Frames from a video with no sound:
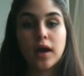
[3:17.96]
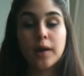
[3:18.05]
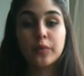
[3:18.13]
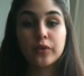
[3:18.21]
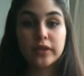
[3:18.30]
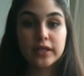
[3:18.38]

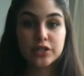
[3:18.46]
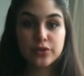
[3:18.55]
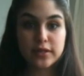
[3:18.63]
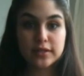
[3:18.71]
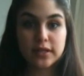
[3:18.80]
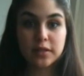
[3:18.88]
I'm really
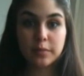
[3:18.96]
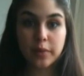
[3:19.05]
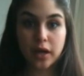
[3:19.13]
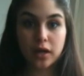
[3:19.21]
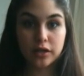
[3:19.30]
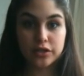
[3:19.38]
interested in
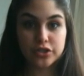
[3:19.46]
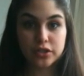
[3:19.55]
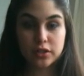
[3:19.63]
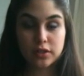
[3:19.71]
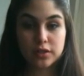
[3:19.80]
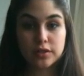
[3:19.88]

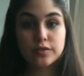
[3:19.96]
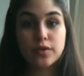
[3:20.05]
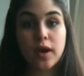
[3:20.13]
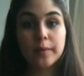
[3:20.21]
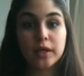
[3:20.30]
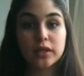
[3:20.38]
biology, so
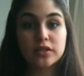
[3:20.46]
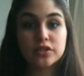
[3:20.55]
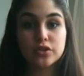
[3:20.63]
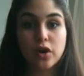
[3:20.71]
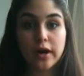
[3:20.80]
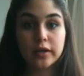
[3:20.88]
I'm going to
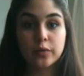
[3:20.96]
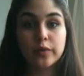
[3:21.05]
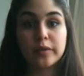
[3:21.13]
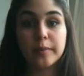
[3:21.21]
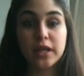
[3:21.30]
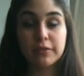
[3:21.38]
start
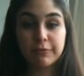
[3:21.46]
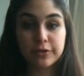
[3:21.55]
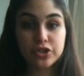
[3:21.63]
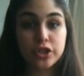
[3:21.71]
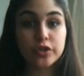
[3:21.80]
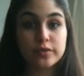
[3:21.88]
with the
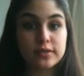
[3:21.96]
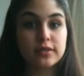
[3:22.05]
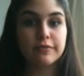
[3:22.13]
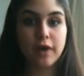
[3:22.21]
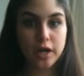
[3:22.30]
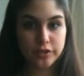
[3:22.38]
beneficial uses
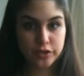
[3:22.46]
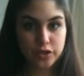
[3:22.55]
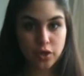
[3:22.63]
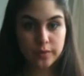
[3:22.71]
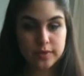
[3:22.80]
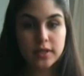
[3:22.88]
of
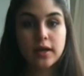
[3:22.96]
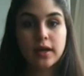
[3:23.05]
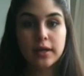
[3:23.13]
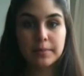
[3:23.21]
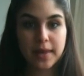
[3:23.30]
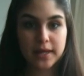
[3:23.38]
isotopes
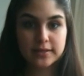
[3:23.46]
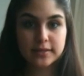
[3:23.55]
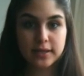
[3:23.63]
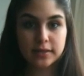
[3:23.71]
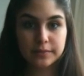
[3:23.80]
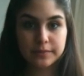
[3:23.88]
in
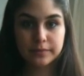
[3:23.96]
medicine.